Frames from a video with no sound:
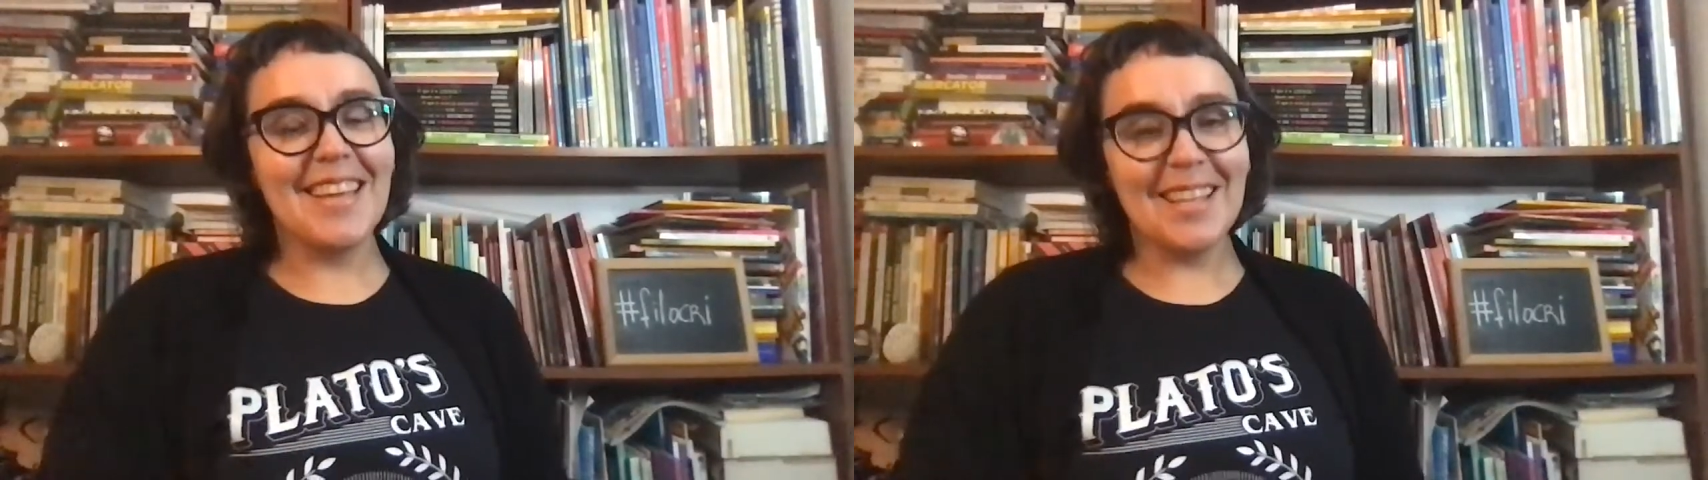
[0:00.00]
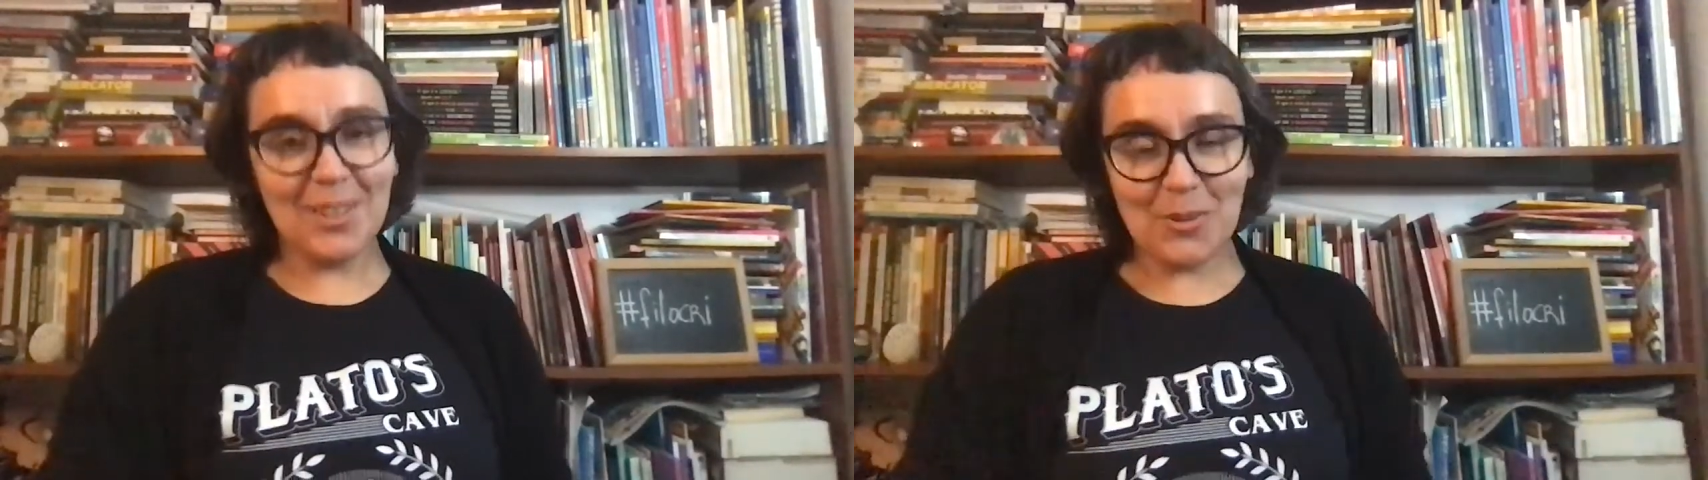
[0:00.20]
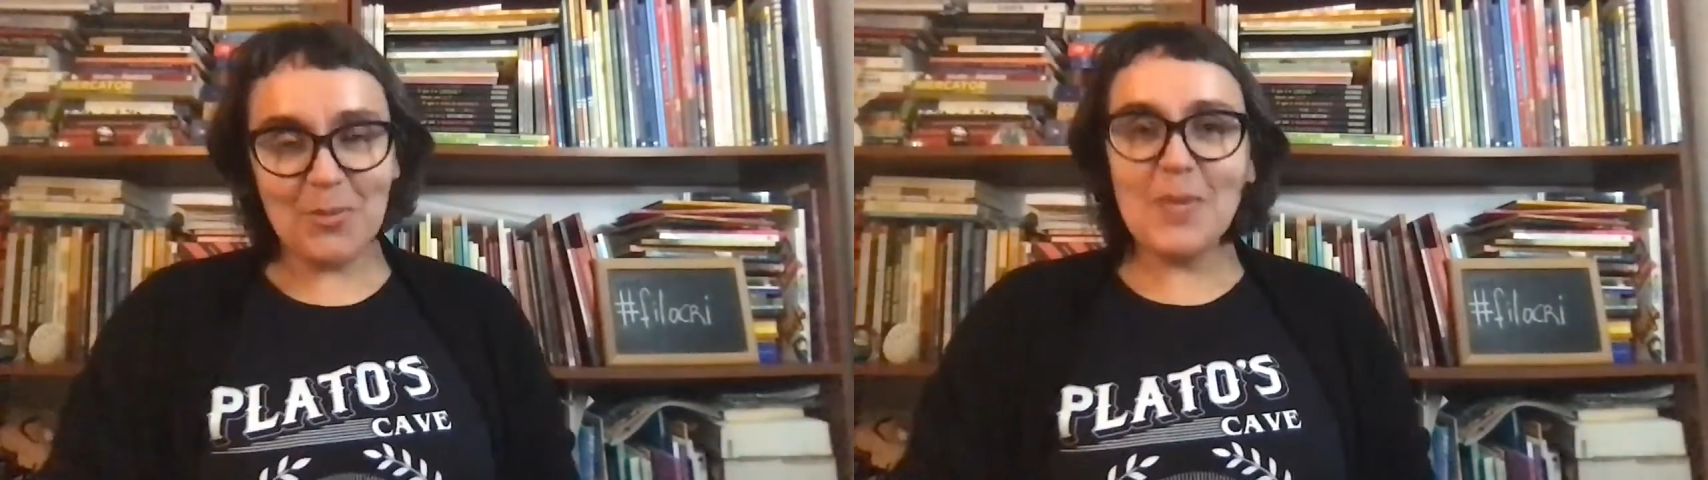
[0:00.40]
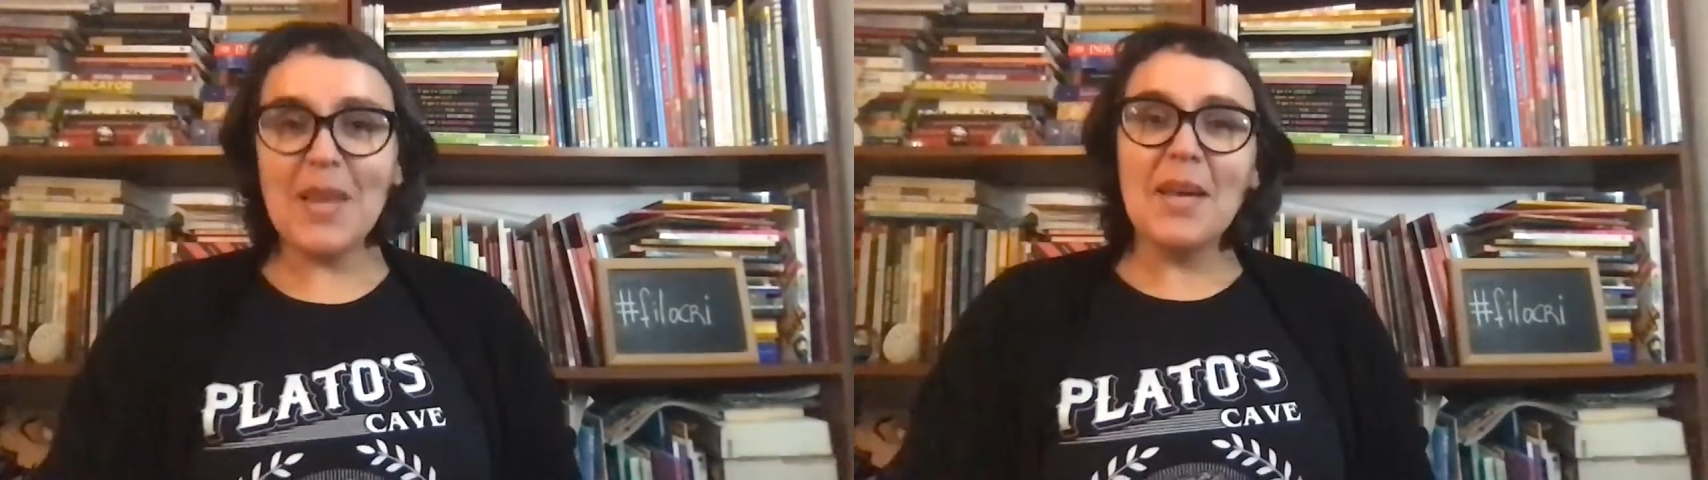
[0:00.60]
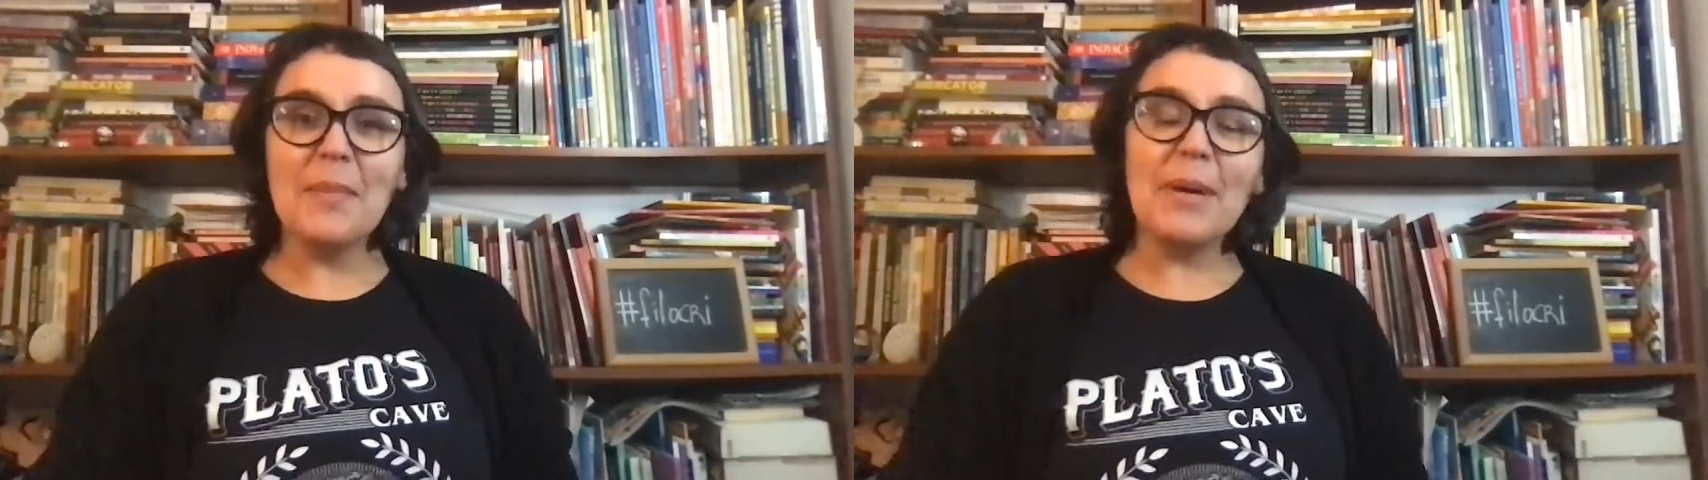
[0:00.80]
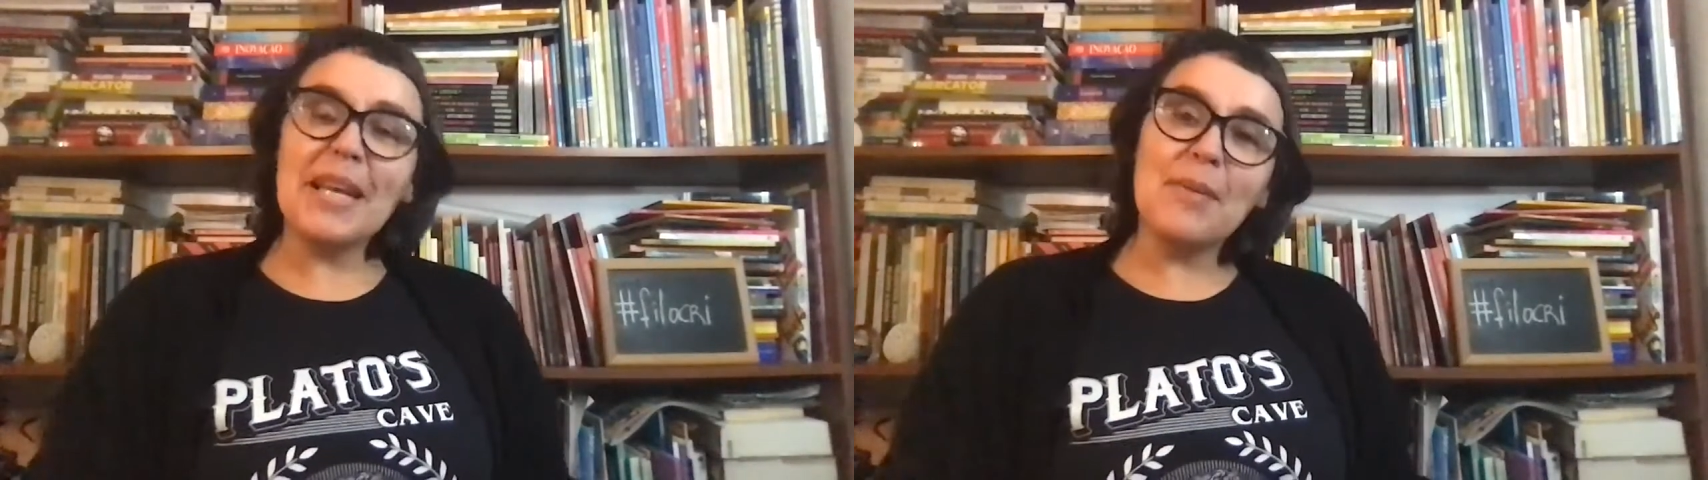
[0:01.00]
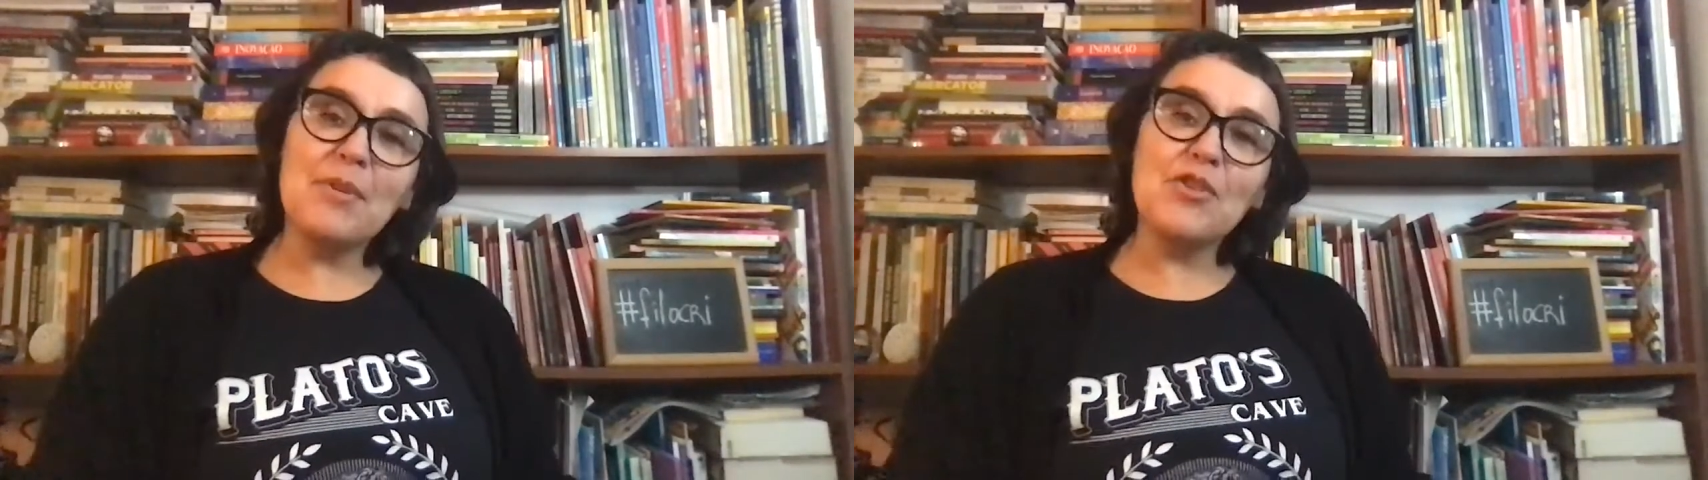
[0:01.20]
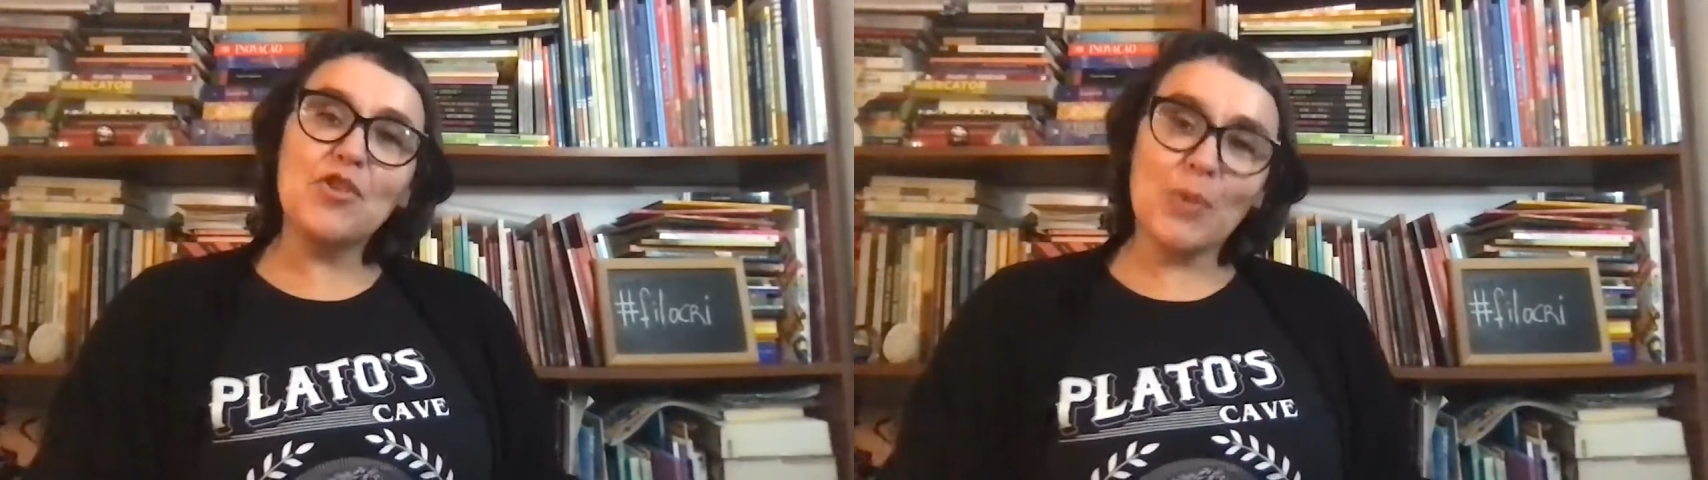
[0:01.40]
Hello, my
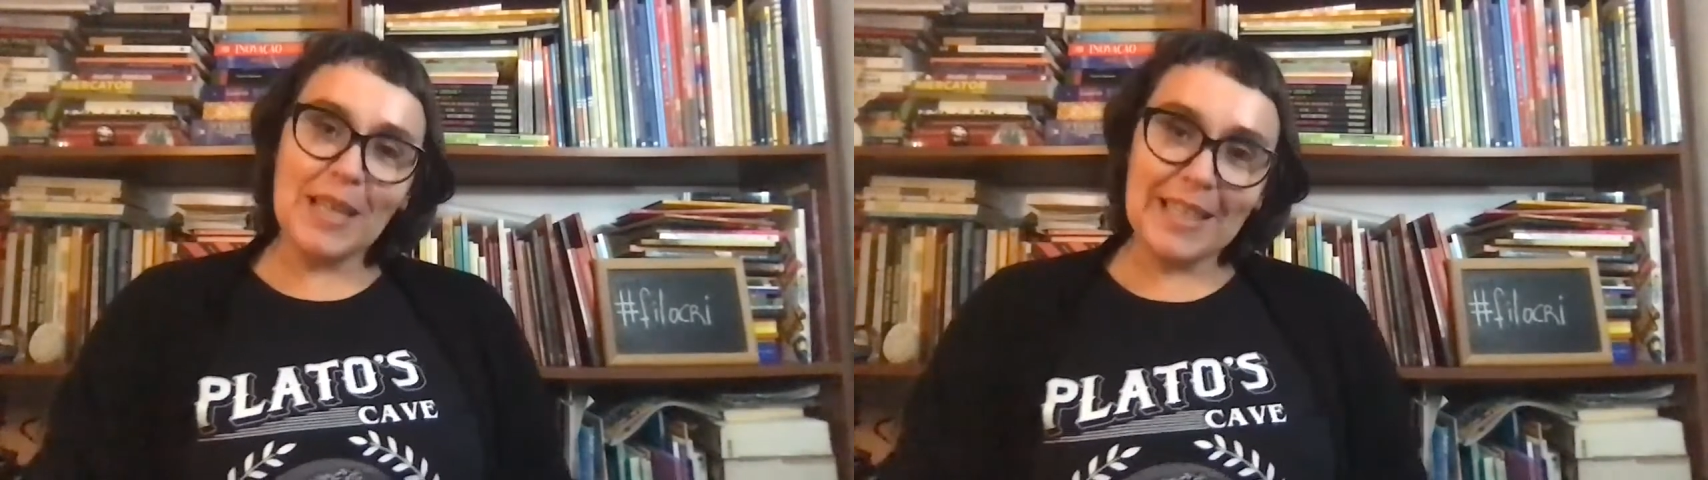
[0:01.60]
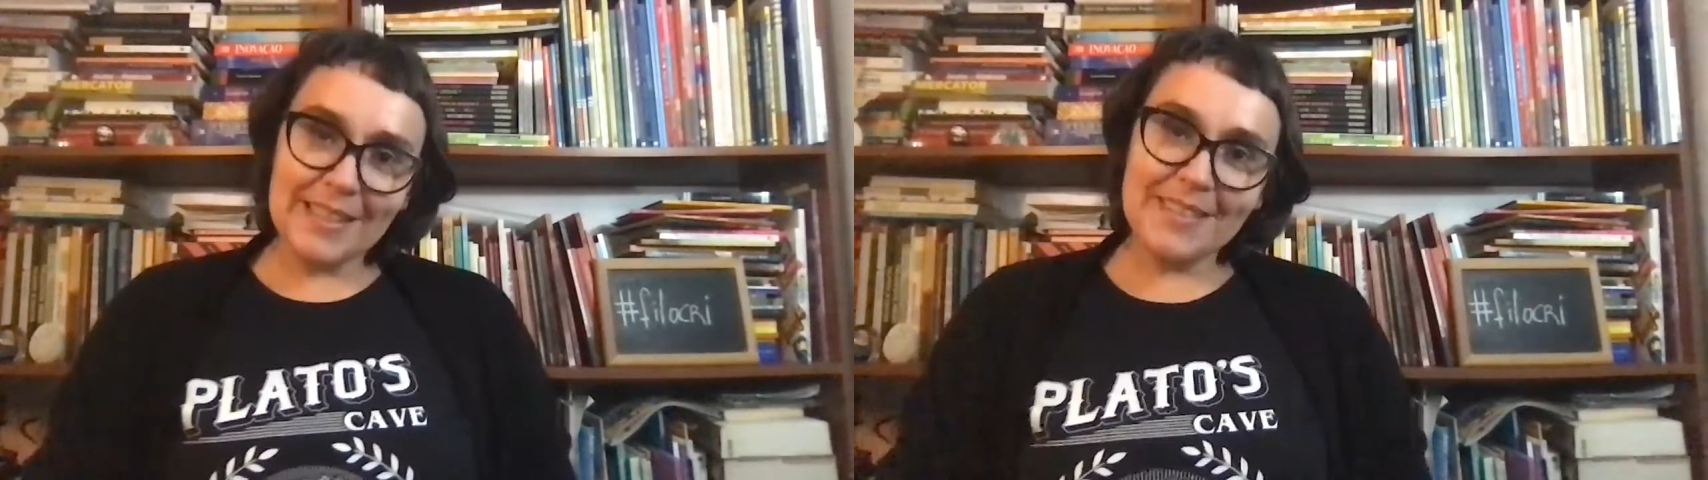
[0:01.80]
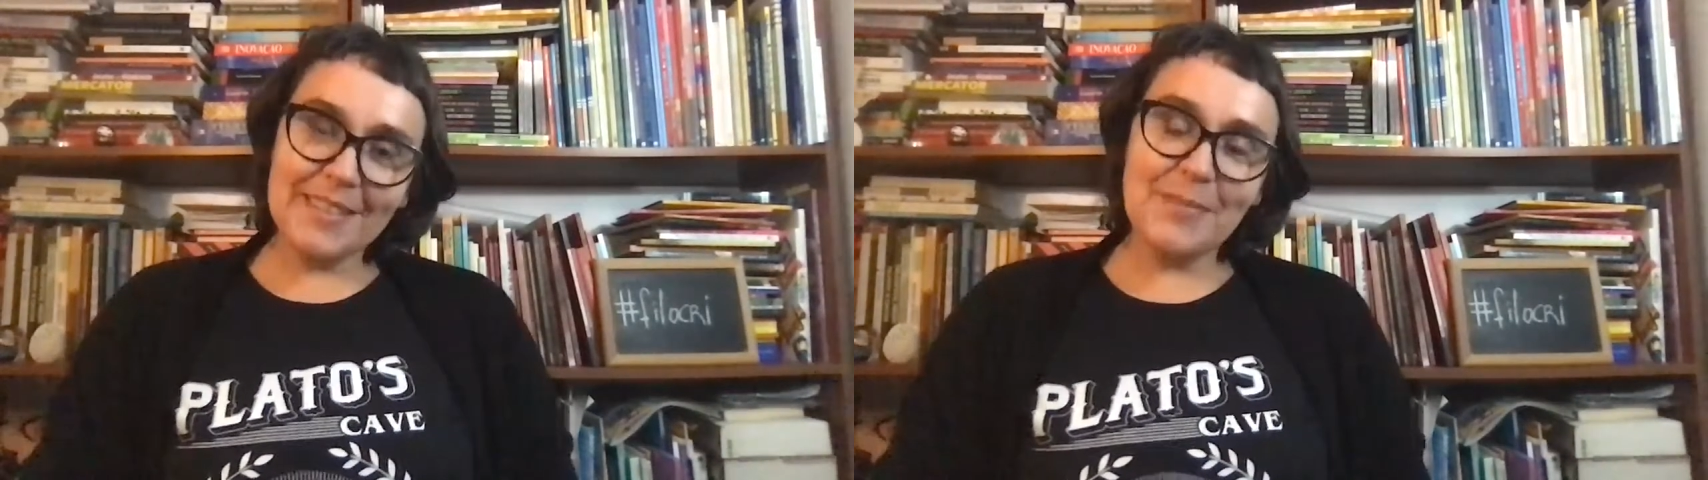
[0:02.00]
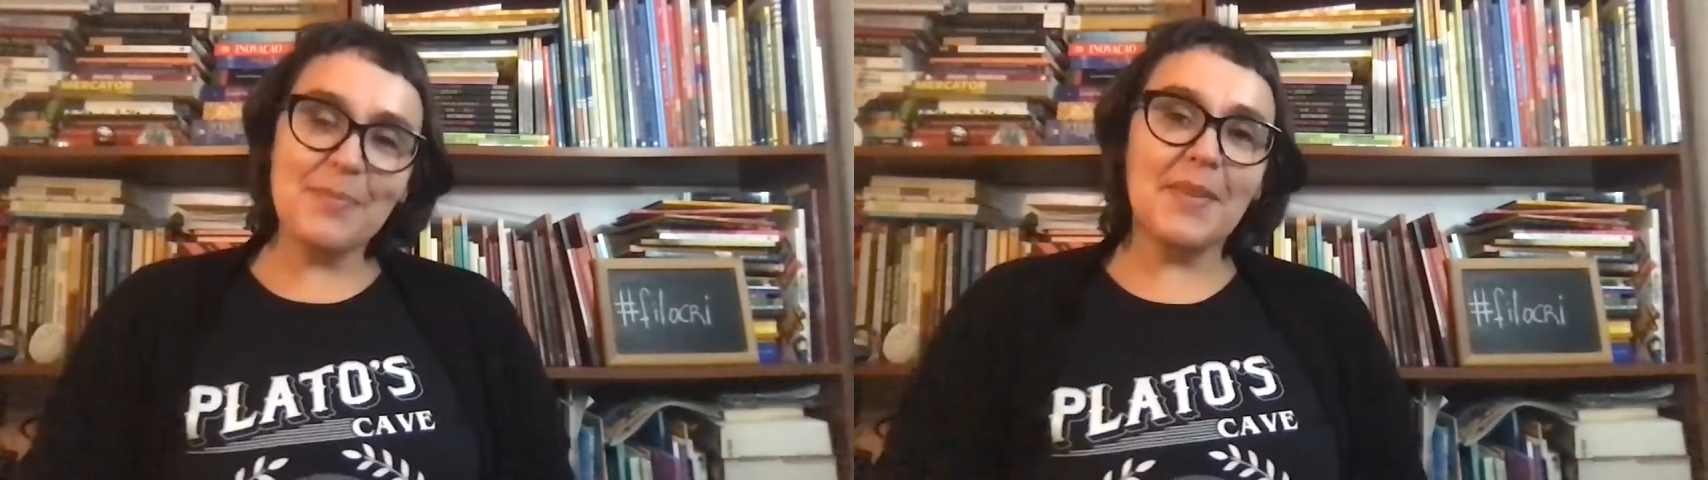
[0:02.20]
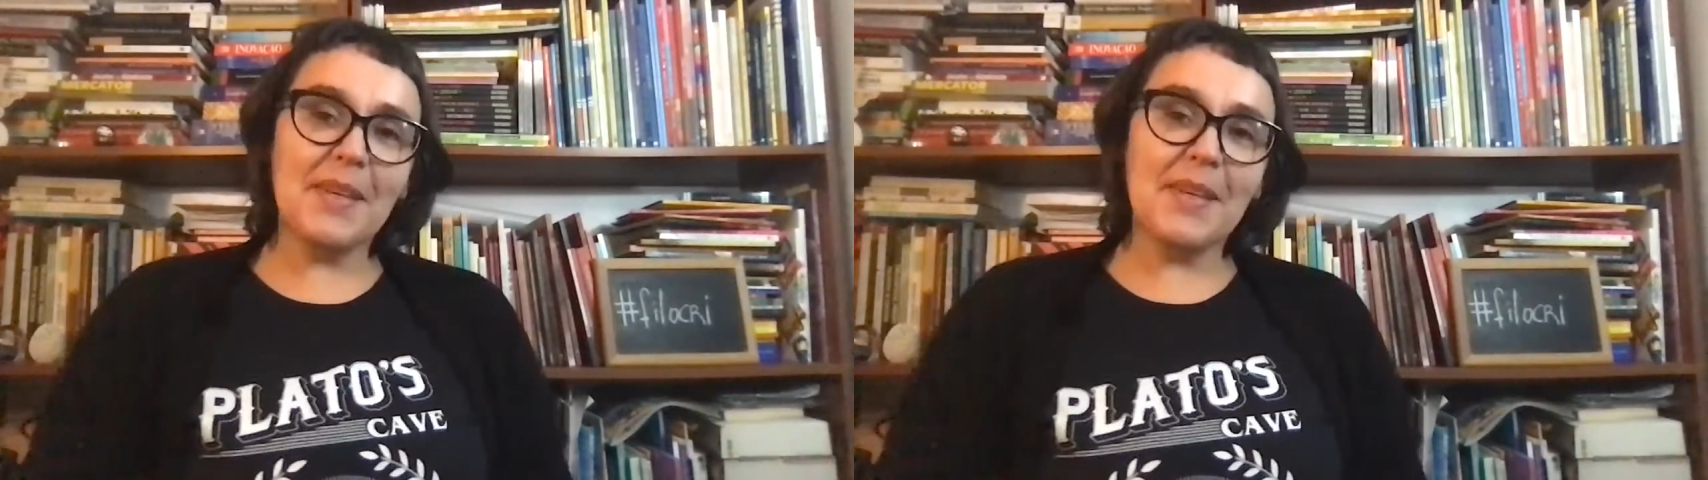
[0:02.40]
name is Joana Rita.